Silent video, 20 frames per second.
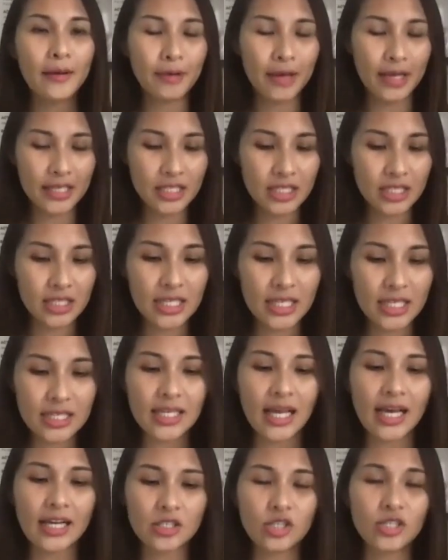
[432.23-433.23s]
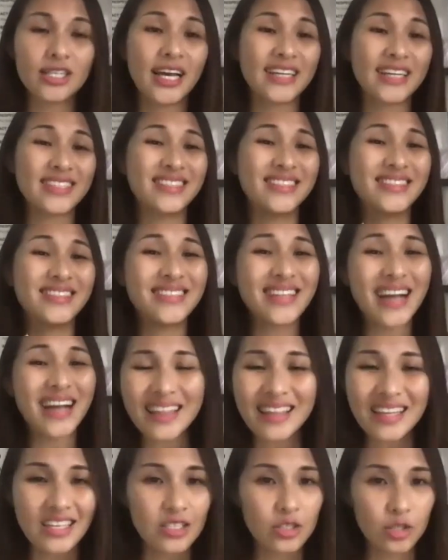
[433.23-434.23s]
This actually has
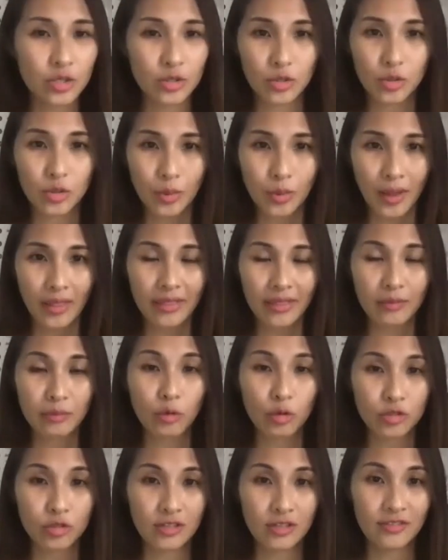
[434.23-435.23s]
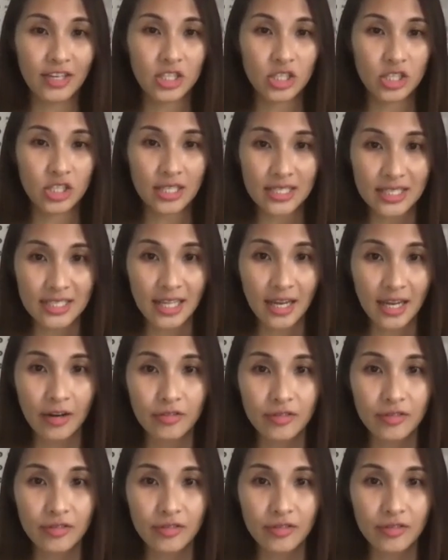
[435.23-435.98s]
nothing to do with the motivation itself.